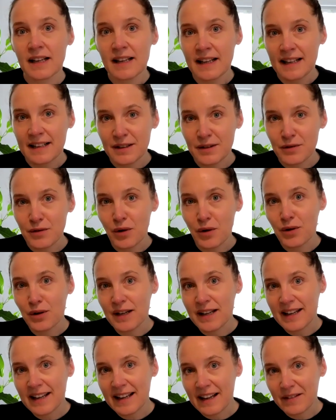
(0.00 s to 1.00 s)

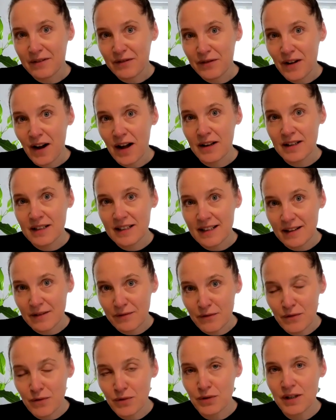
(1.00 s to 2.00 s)
installing a fun
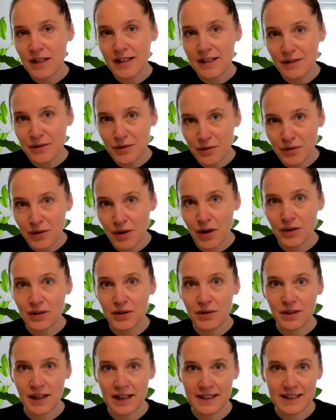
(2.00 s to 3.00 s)
routine to learn
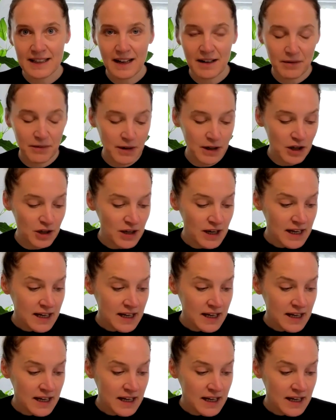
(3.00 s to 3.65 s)
your next language.